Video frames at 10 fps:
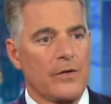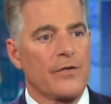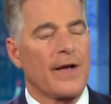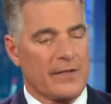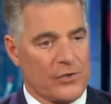You've
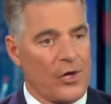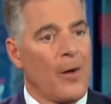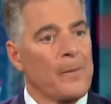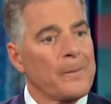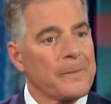had
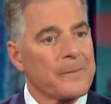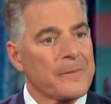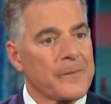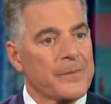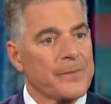some.
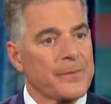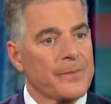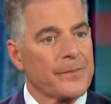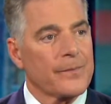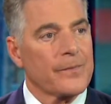
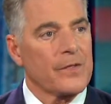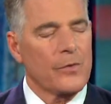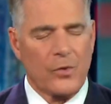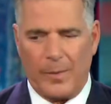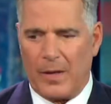You were
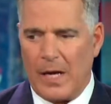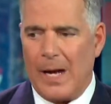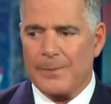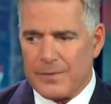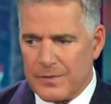talking about
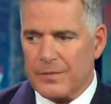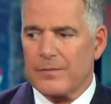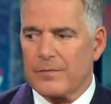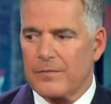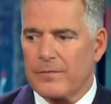cops,
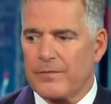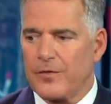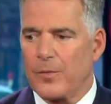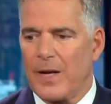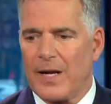a
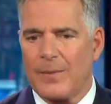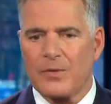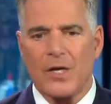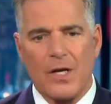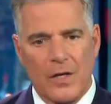few bad apples.
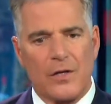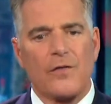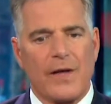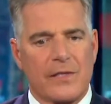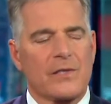You've
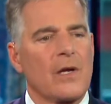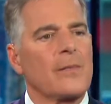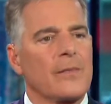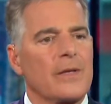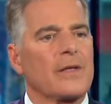had
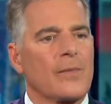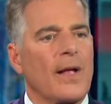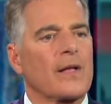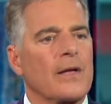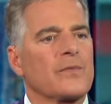some in the
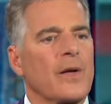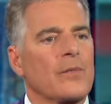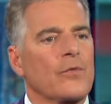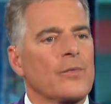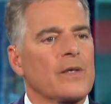Black Lives Matter
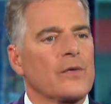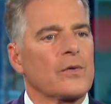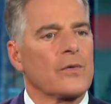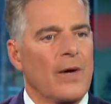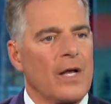movement
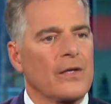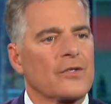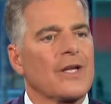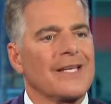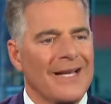during rallies
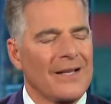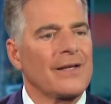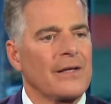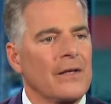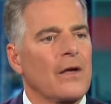
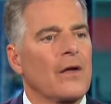yelling